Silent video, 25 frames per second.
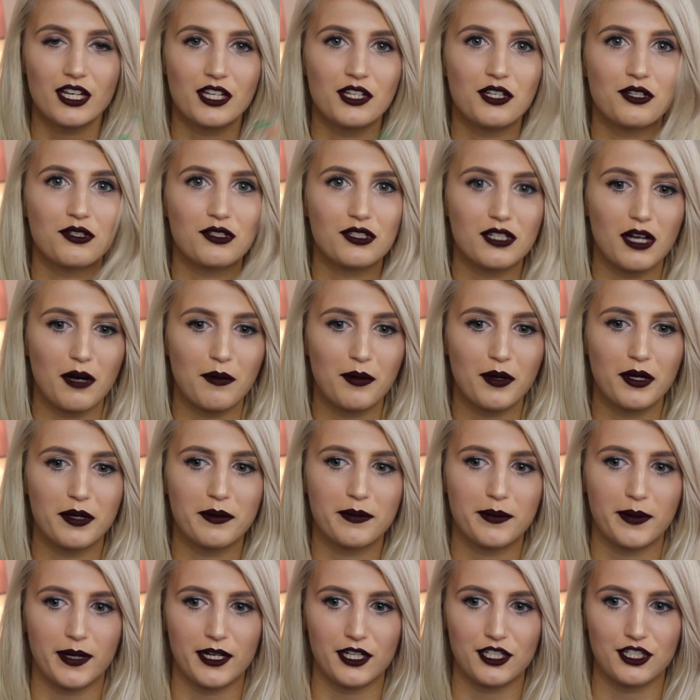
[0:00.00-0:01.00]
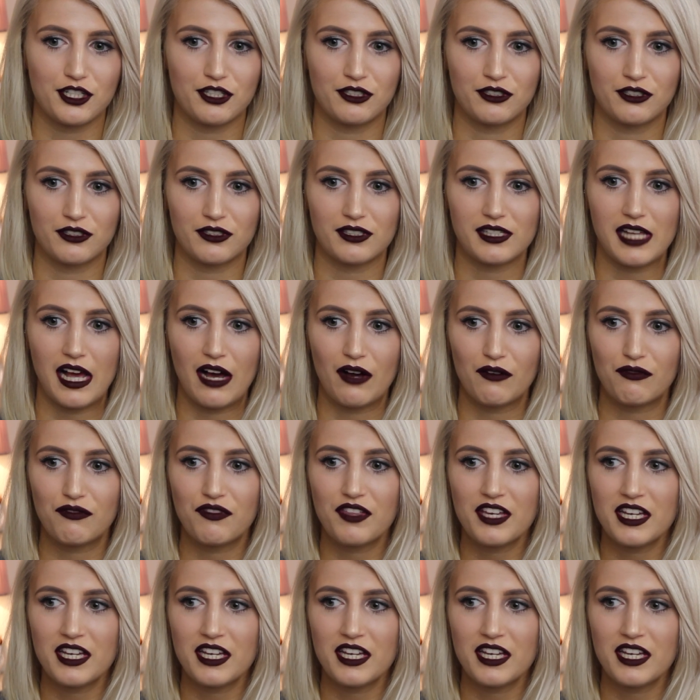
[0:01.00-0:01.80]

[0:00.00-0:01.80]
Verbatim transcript: And you start putting pressure on yourself.